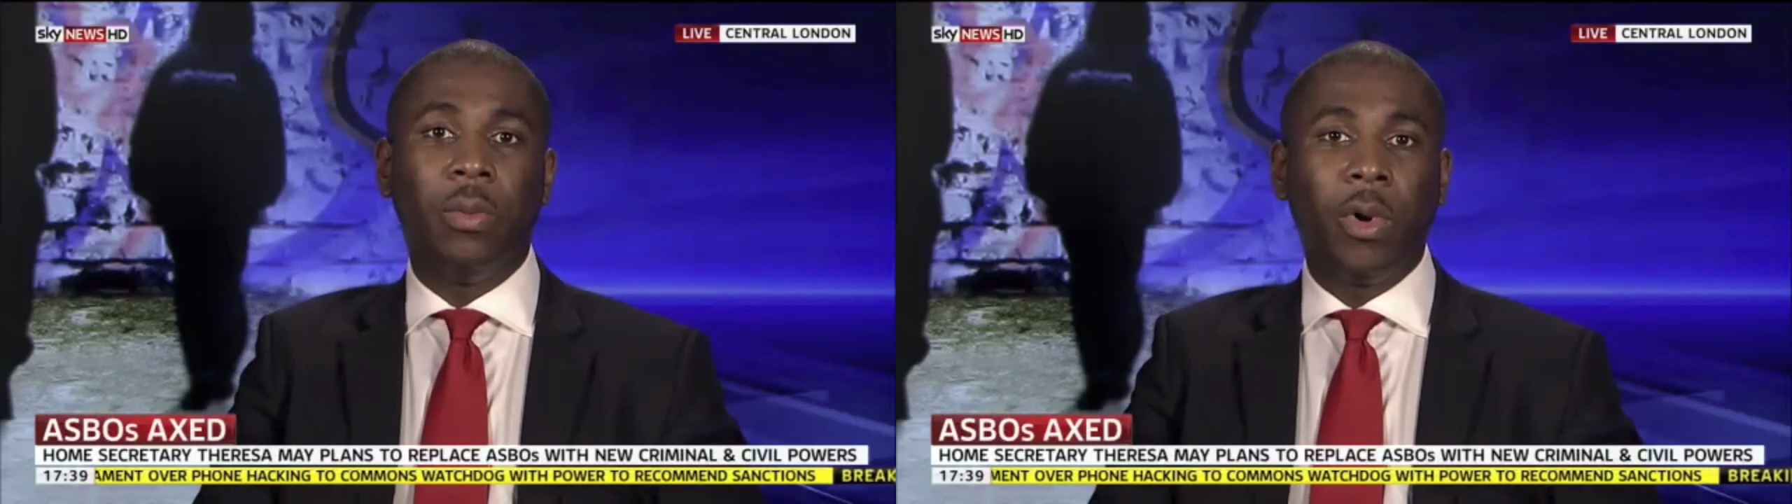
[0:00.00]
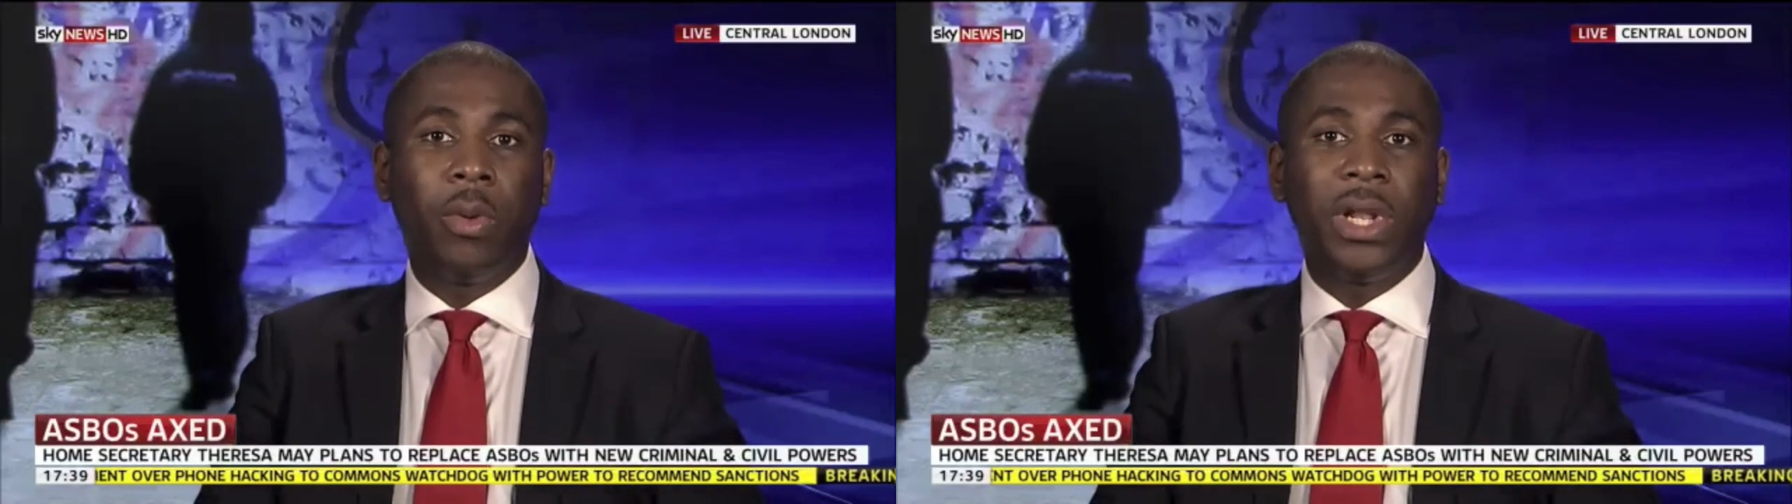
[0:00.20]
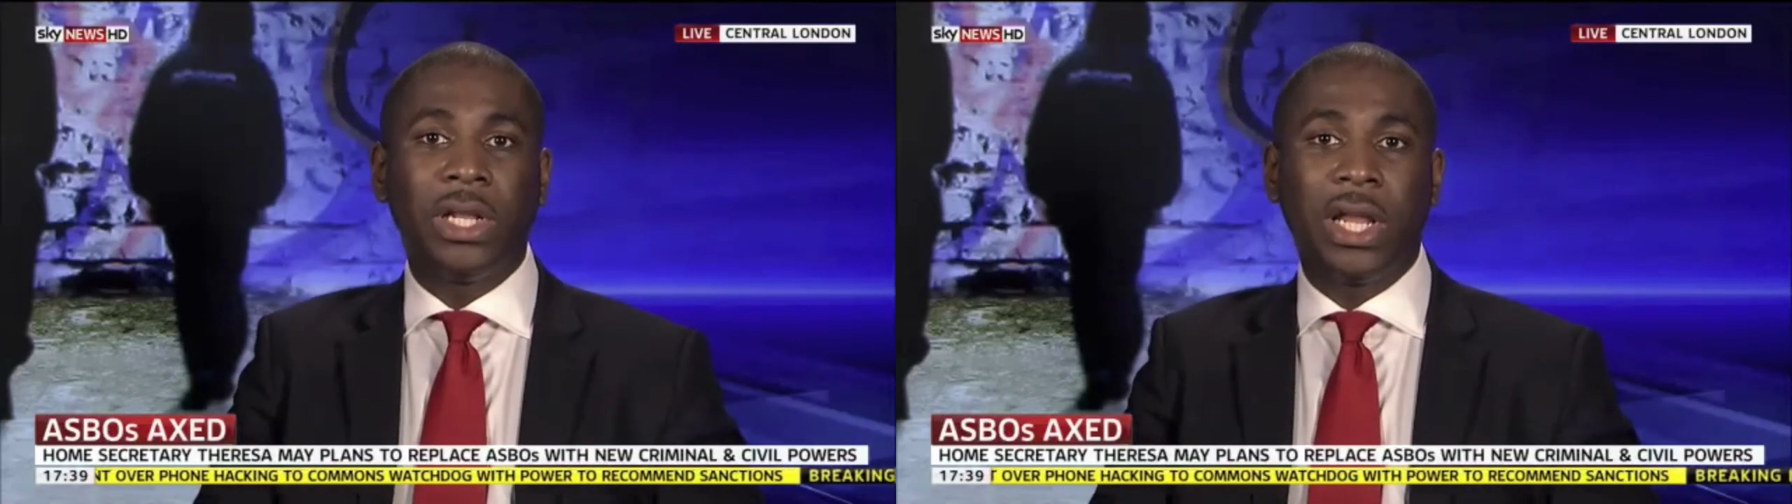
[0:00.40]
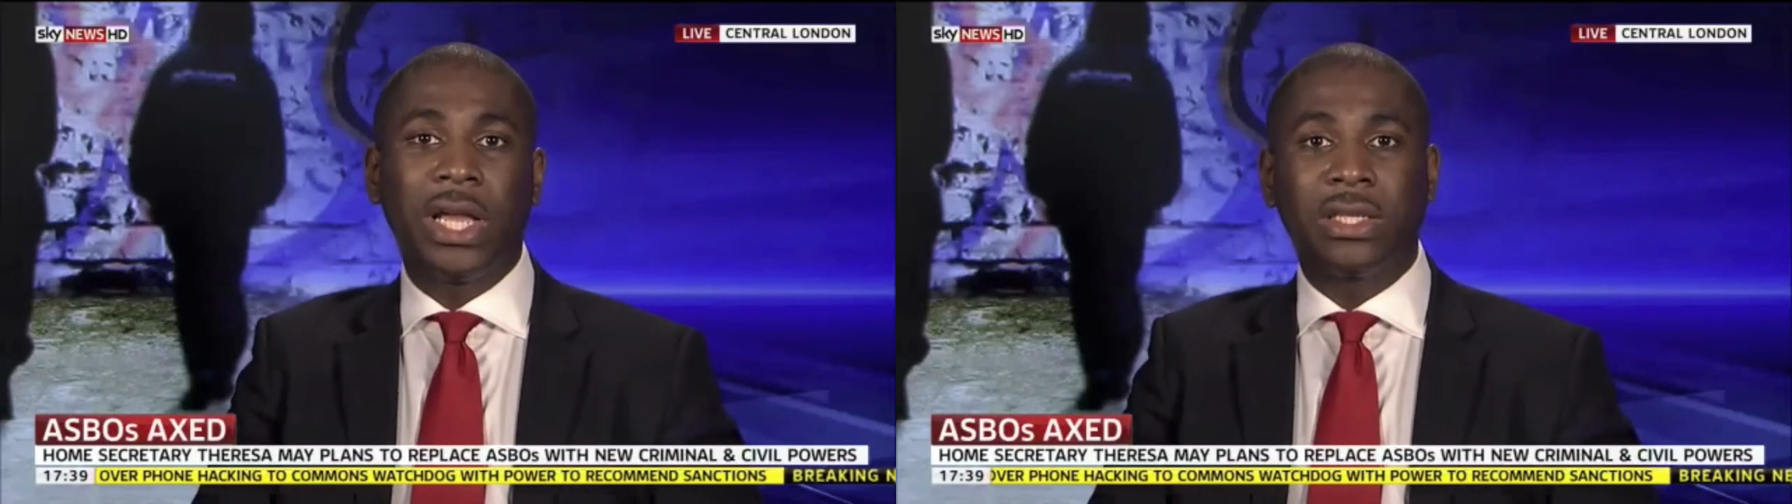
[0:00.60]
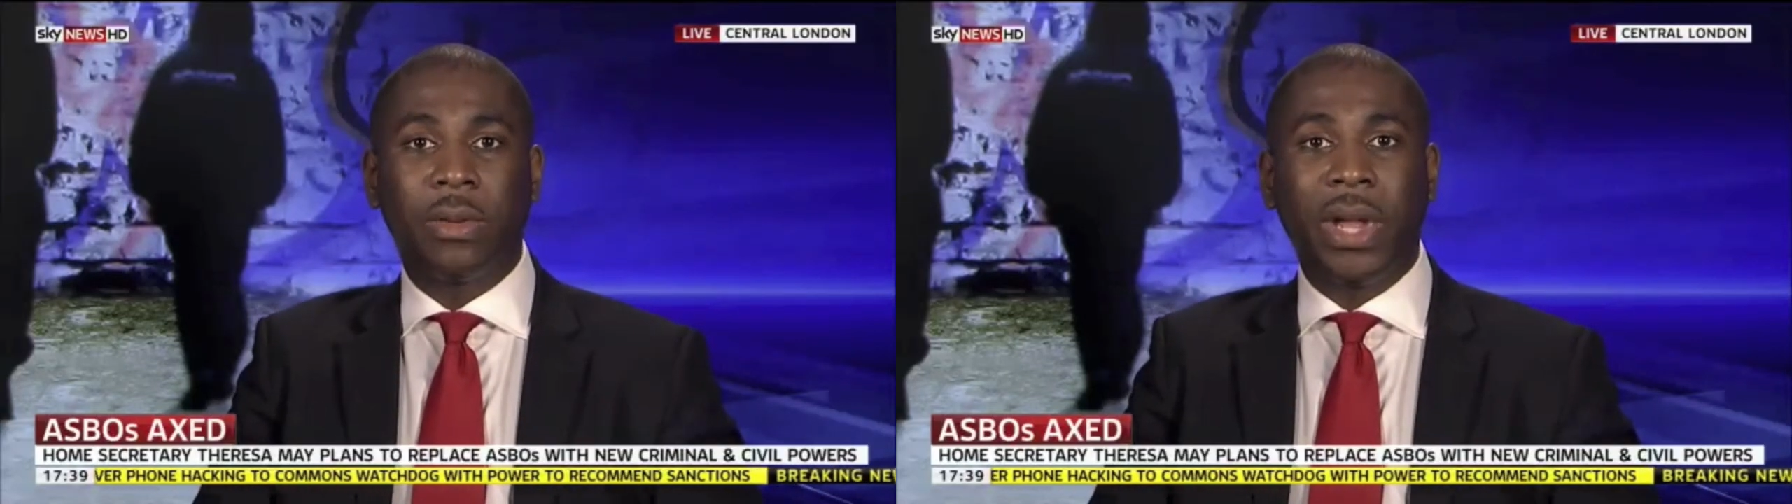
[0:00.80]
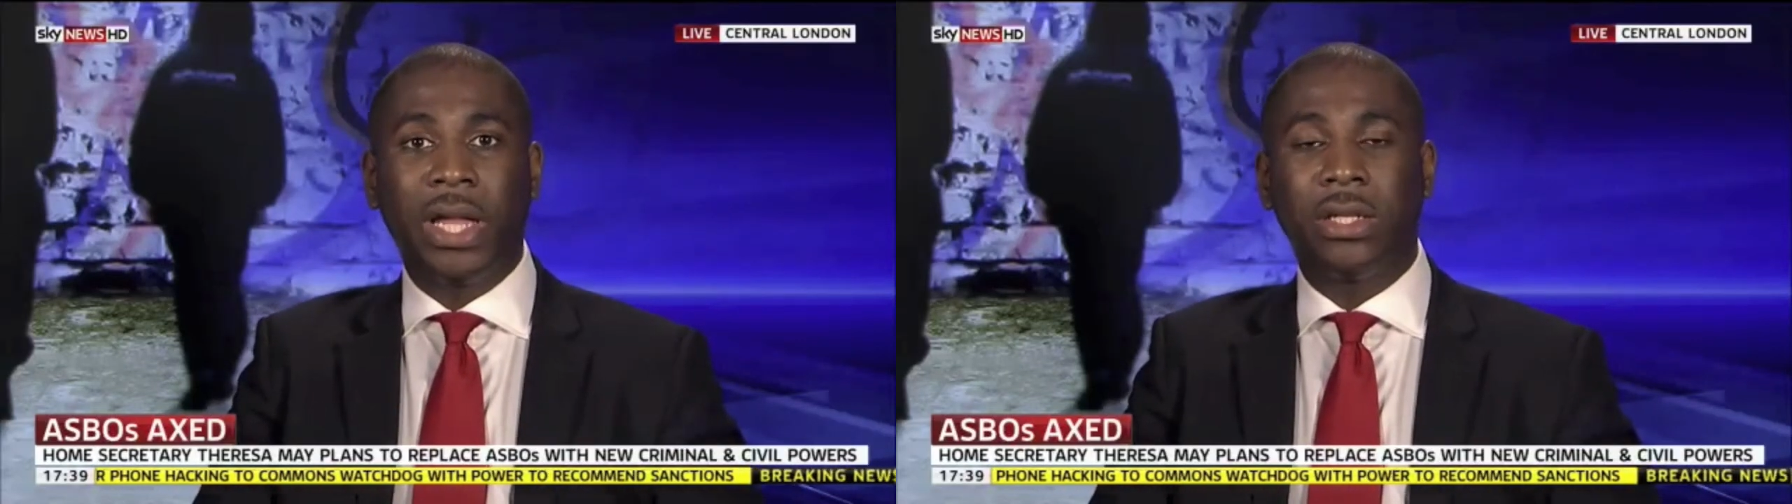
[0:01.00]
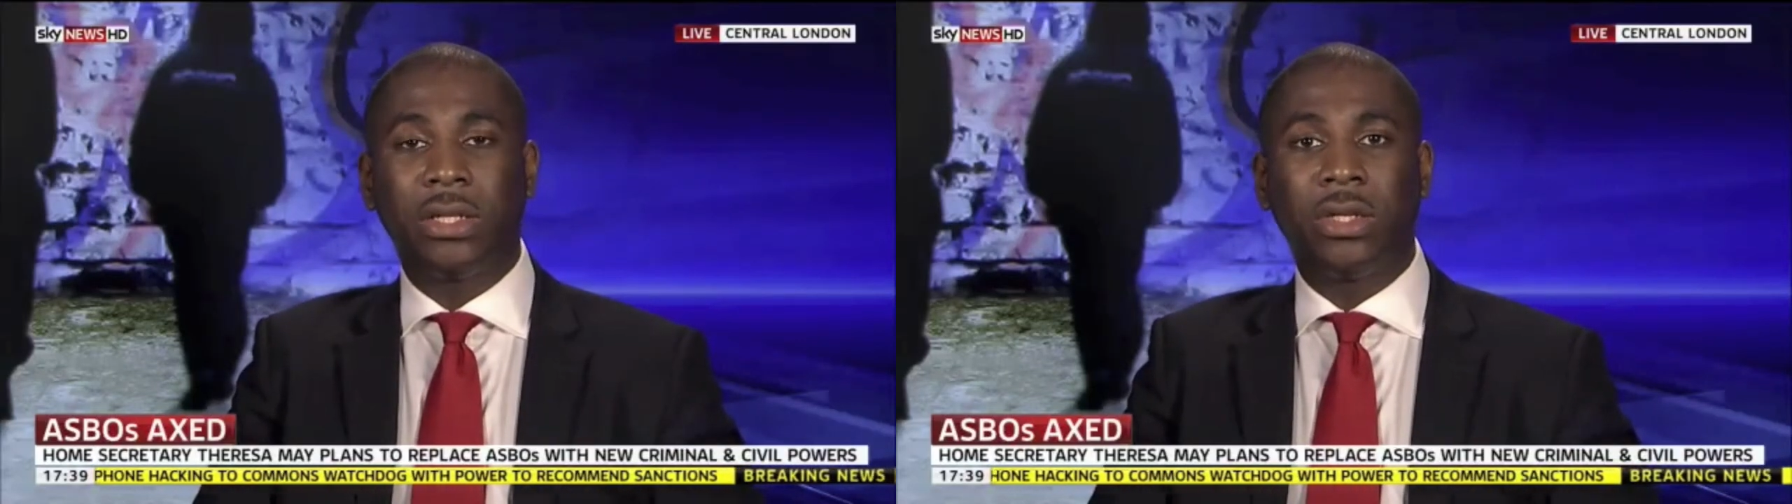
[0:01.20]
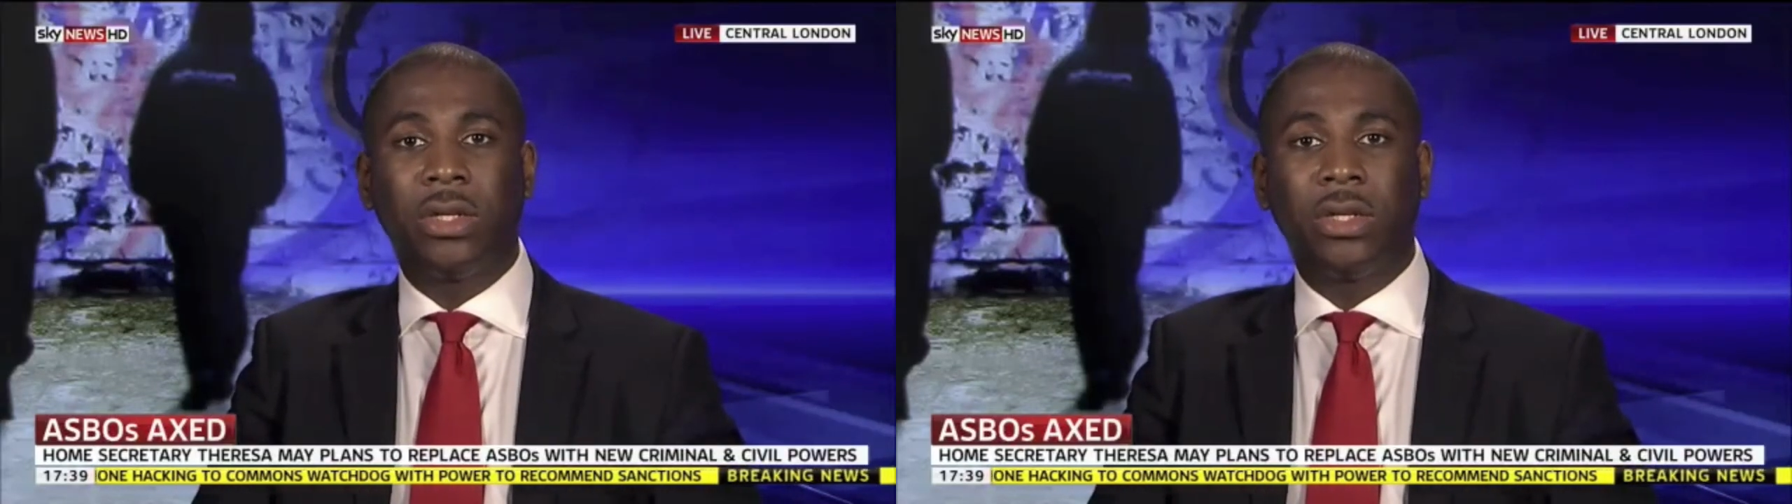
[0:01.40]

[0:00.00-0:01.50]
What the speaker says: more millionaires are made